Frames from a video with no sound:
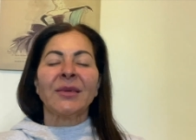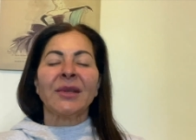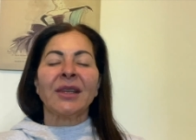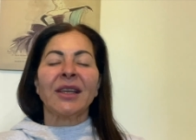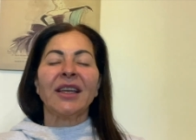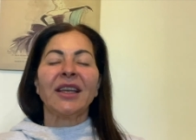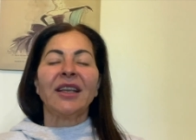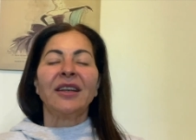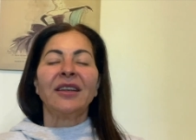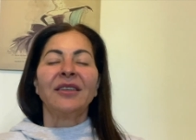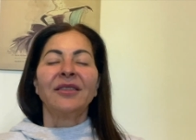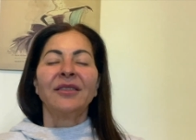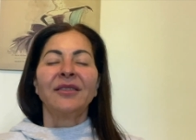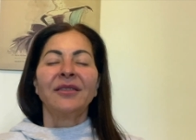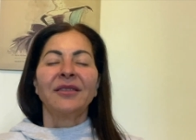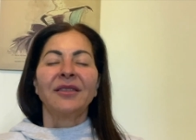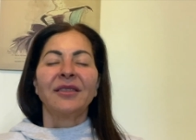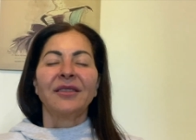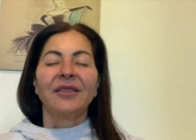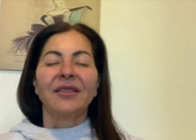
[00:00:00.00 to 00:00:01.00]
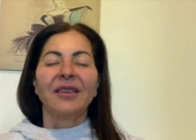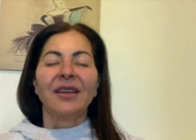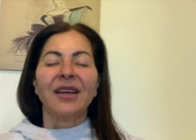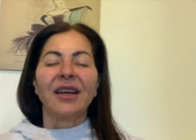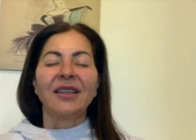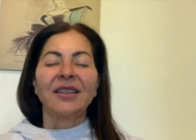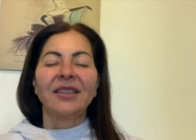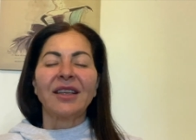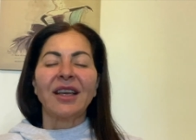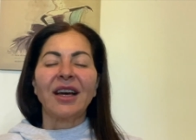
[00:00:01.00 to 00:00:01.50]
in
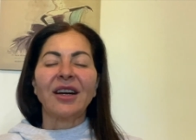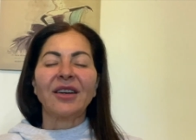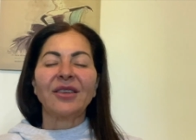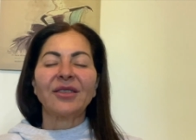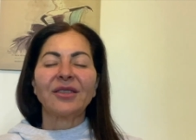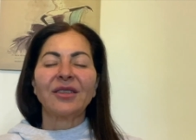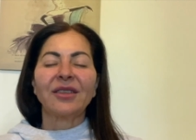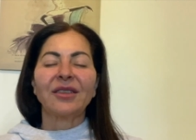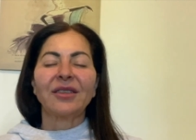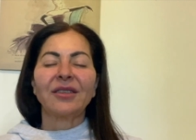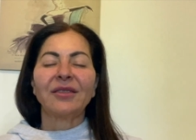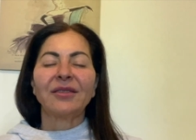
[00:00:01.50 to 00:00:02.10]
and out